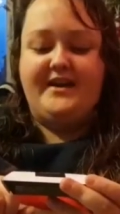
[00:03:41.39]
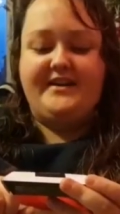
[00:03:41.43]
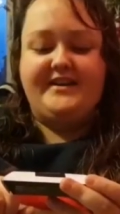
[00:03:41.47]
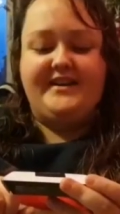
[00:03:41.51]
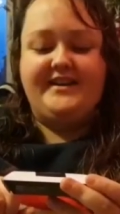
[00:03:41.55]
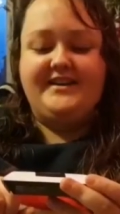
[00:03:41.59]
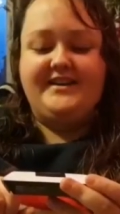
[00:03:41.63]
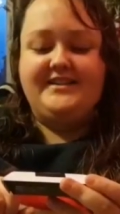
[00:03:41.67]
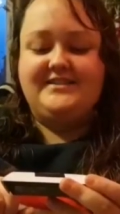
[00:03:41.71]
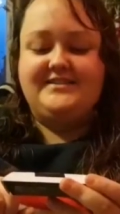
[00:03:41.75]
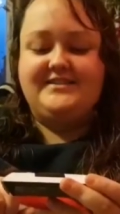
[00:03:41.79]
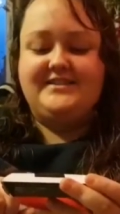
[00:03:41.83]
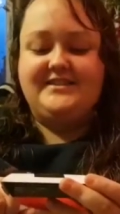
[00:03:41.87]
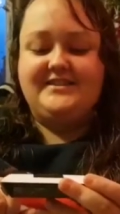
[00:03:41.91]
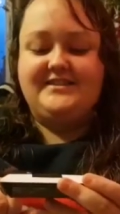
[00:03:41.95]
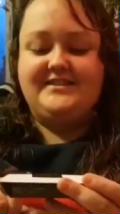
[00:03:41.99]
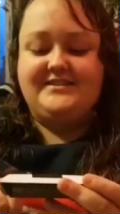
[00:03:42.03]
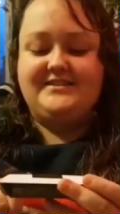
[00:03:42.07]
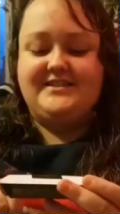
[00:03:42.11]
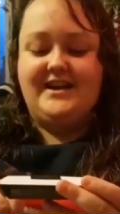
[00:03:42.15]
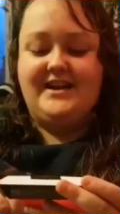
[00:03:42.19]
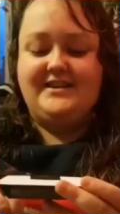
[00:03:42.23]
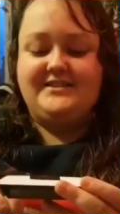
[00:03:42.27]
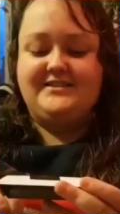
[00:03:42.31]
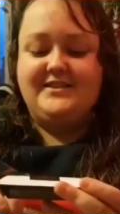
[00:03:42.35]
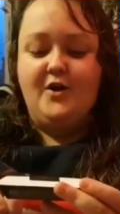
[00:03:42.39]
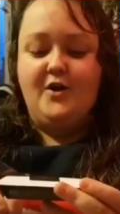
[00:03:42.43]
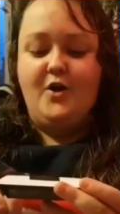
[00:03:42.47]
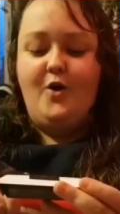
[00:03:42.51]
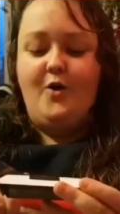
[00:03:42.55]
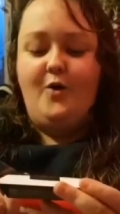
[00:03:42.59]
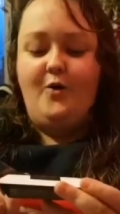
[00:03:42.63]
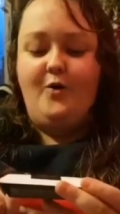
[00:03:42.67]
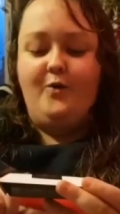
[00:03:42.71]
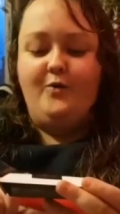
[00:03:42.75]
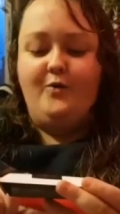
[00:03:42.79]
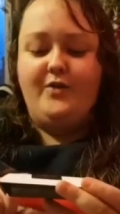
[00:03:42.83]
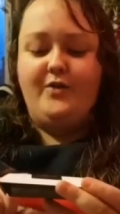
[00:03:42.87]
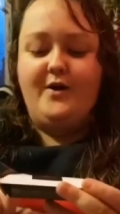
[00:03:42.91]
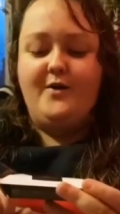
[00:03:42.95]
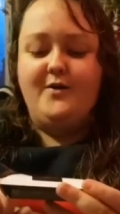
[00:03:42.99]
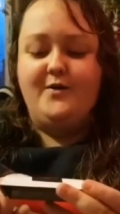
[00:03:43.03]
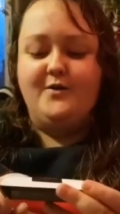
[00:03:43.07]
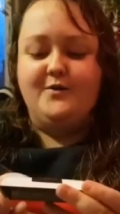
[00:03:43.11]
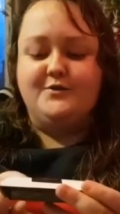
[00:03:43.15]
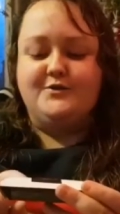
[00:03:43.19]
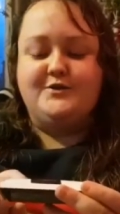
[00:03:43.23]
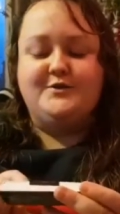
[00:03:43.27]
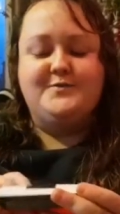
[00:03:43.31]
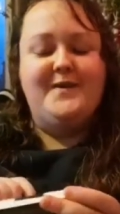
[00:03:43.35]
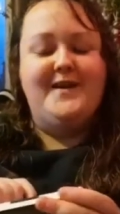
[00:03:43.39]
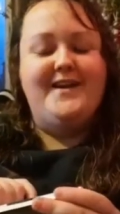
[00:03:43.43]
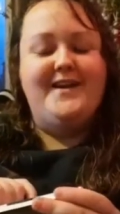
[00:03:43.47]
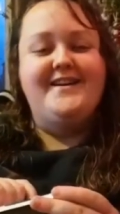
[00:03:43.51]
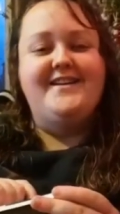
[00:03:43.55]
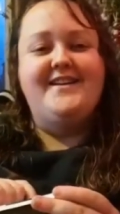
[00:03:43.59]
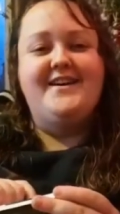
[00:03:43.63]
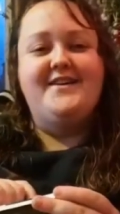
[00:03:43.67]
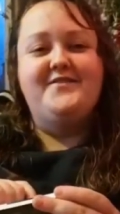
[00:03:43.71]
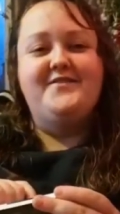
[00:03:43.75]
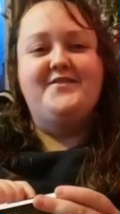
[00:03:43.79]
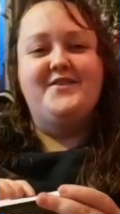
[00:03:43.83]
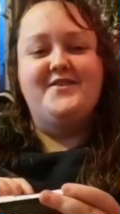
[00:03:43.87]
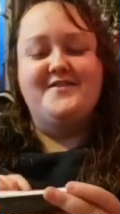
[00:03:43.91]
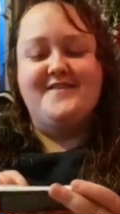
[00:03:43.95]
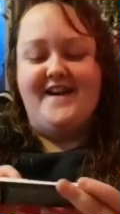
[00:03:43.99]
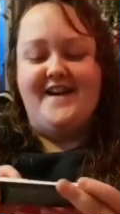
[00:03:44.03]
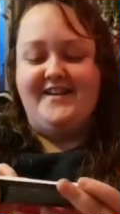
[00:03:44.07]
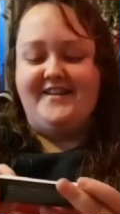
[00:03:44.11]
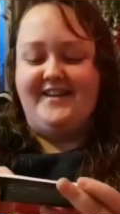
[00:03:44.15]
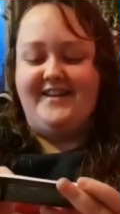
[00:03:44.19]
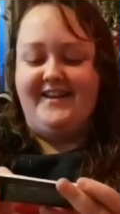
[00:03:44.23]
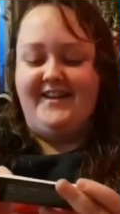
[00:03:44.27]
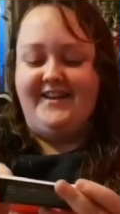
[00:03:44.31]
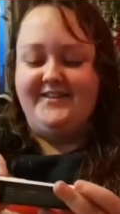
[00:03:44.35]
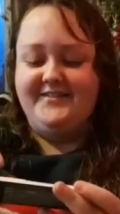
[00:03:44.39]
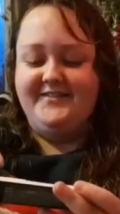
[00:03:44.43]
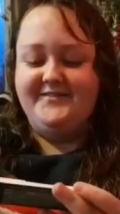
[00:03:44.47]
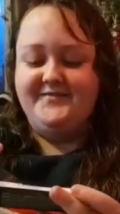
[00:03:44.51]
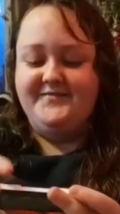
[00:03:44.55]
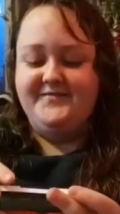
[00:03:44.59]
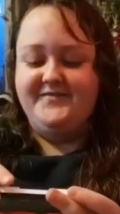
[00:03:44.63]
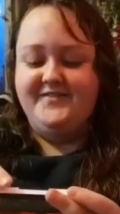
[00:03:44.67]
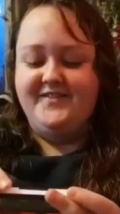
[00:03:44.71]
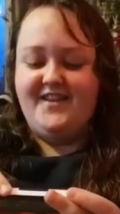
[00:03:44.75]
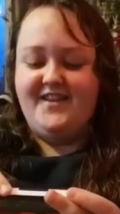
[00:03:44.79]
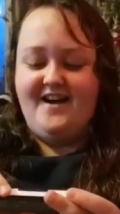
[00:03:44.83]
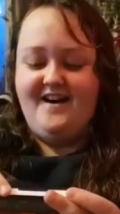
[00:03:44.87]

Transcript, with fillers: in brackets it says although you're sweet enough already.